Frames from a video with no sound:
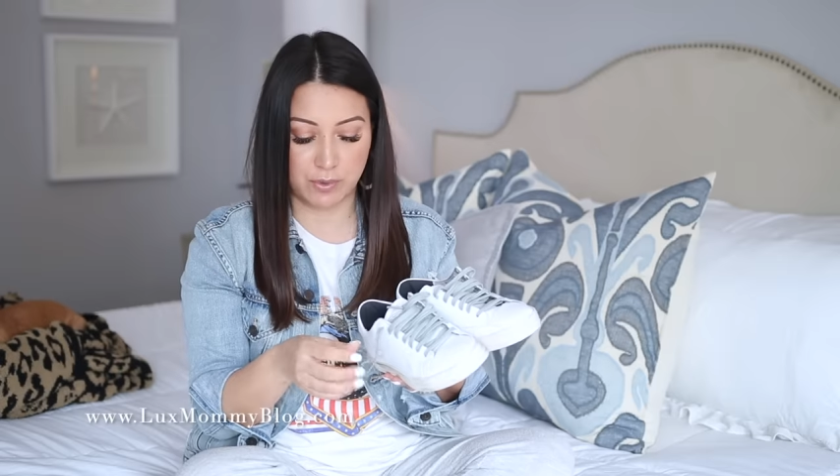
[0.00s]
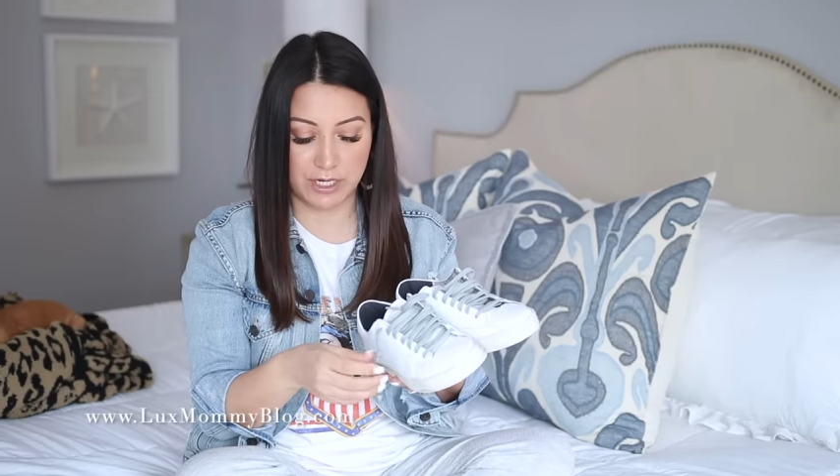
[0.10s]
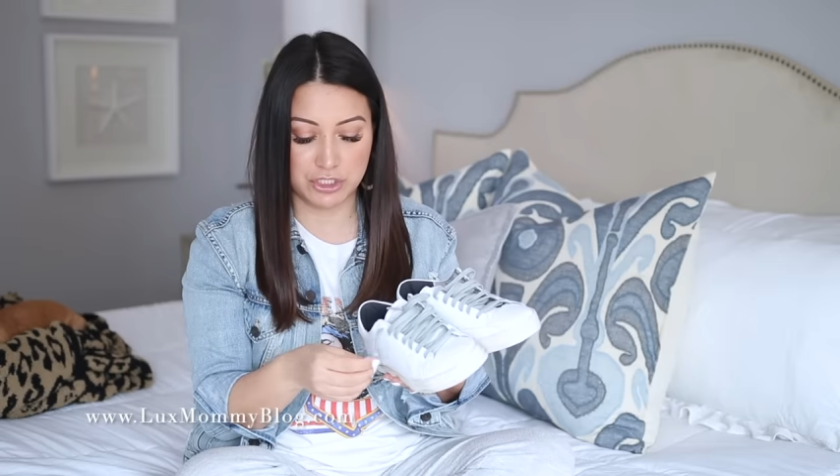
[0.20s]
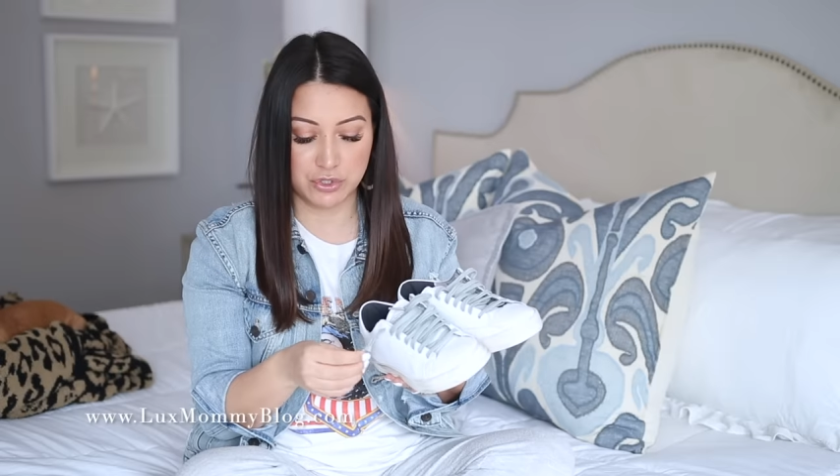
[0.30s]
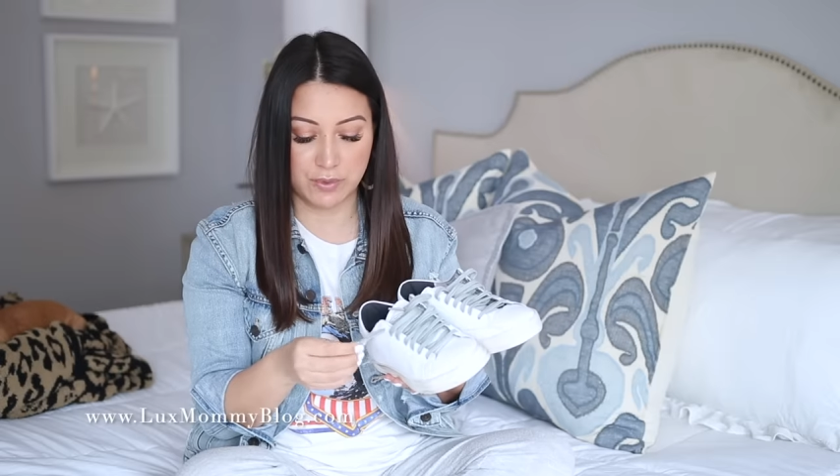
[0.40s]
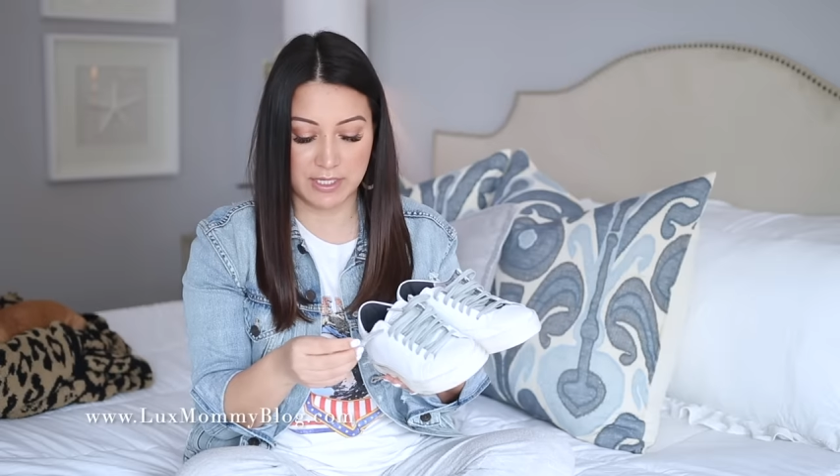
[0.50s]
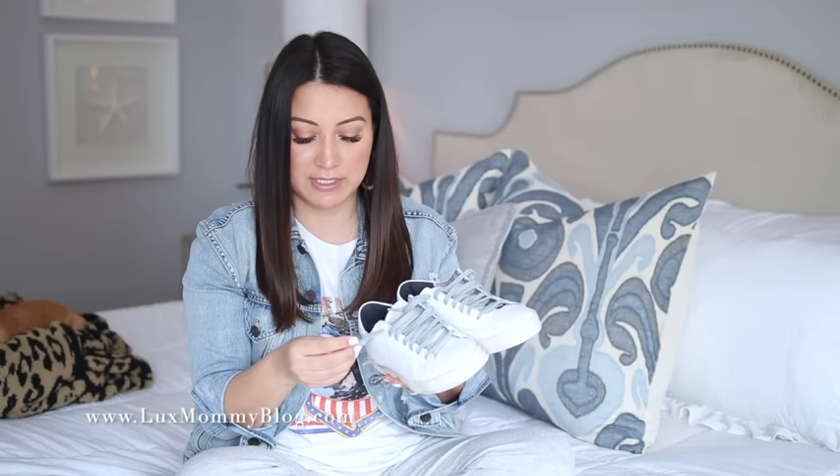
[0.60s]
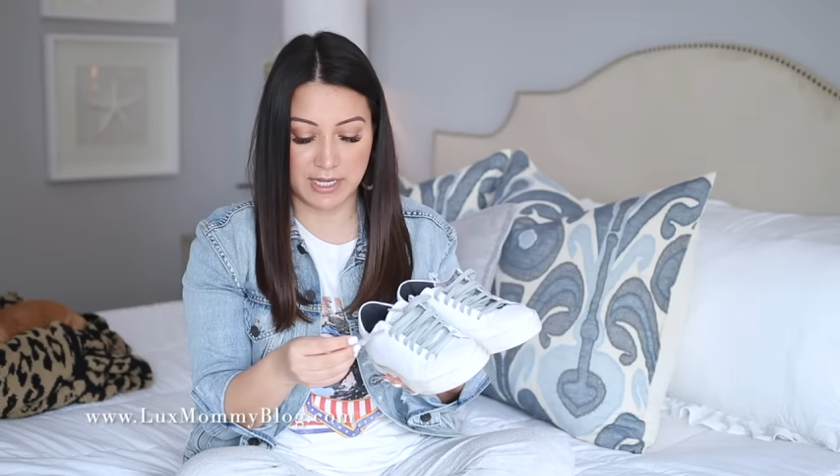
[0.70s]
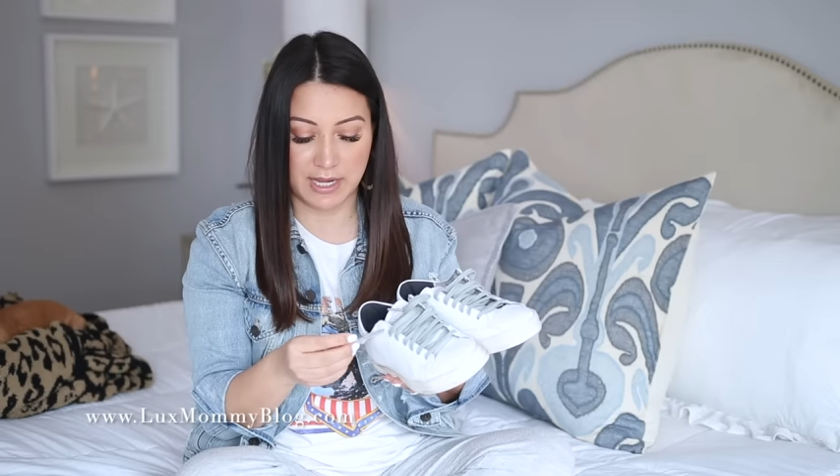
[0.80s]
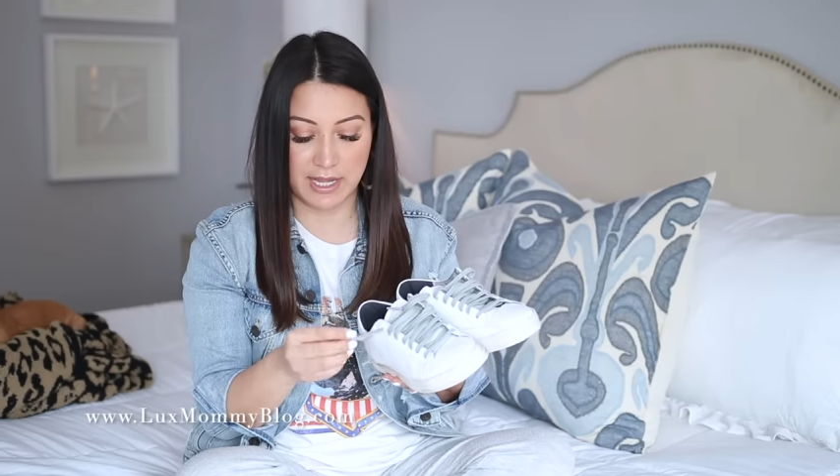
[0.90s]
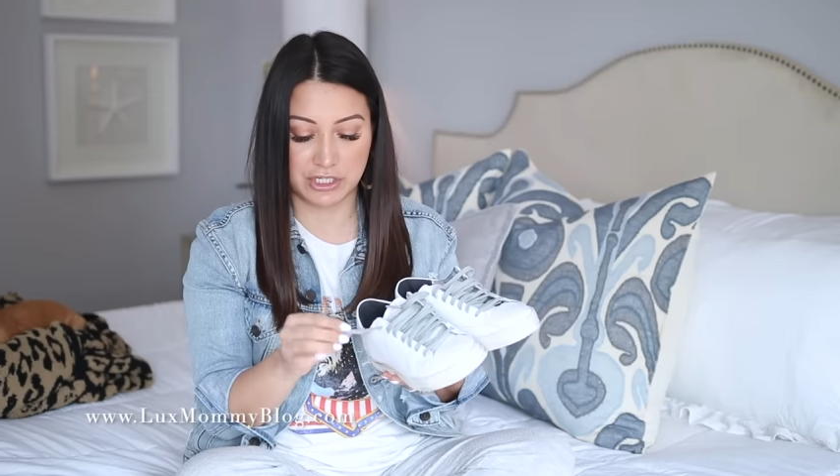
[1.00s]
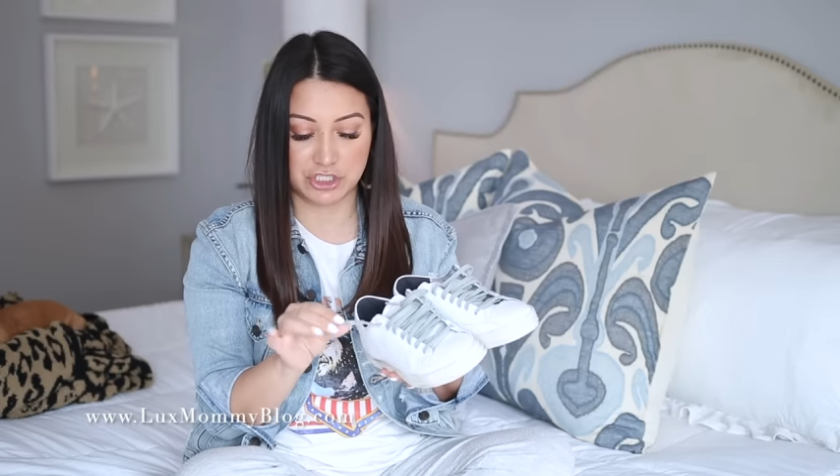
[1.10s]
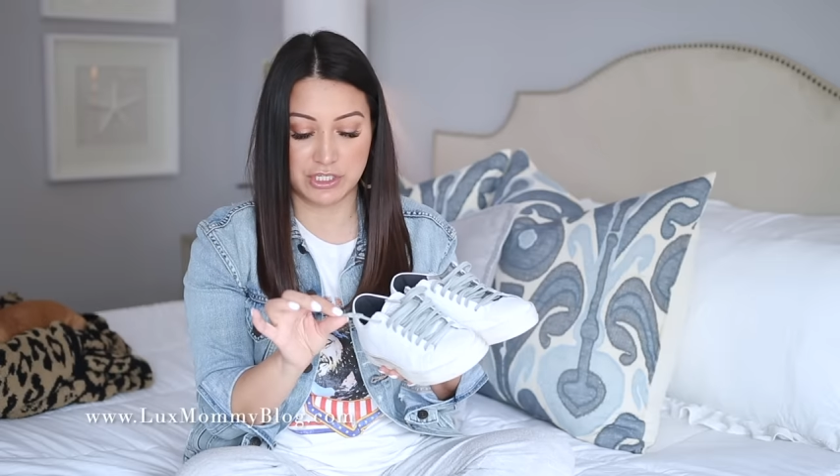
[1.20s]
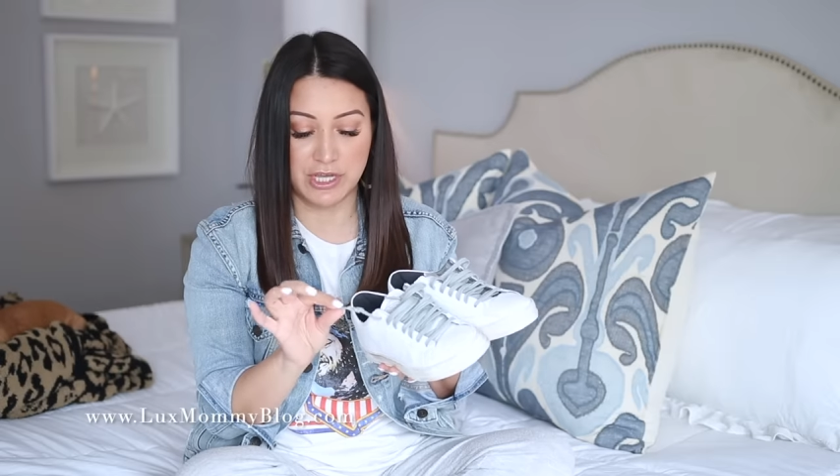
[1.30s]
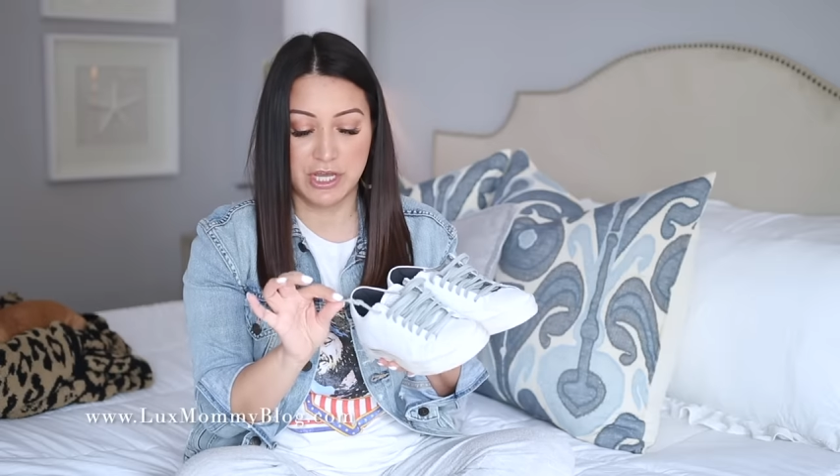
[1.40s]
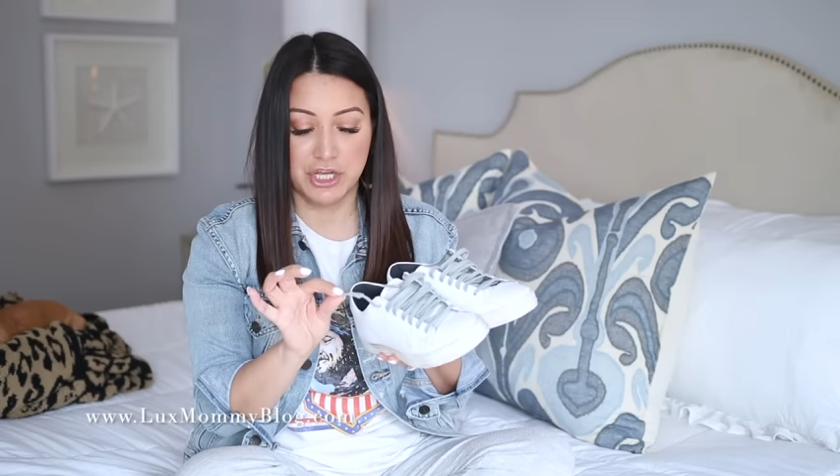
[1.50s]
what I do is I actually